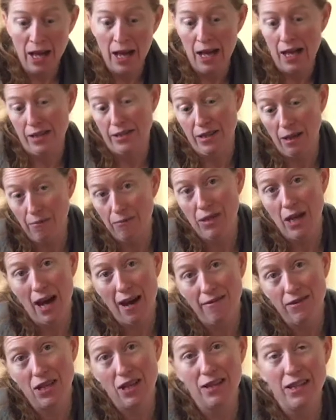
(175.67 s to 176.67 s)

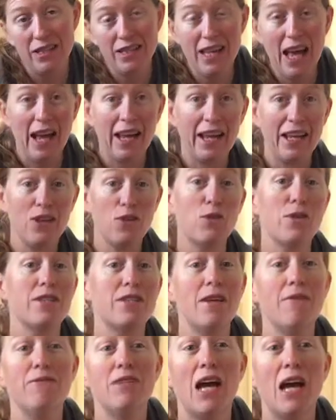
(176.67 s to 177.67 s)
sometimes on the second, or
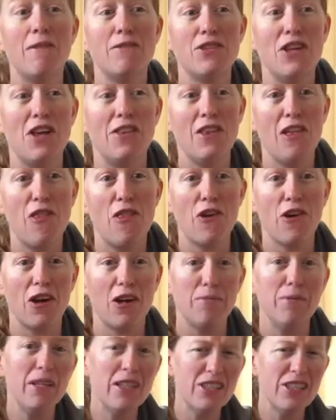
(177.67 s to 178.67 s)
sometimes on the third.
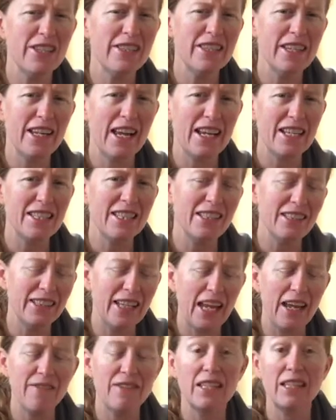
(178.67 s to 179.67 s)
But it's just a nice little
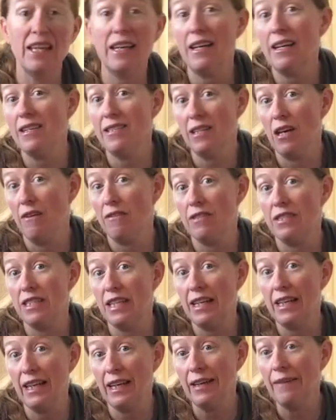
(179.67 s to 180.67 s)
game to get yourself
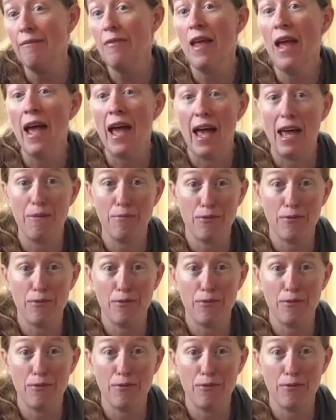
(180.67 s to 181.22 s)
singing and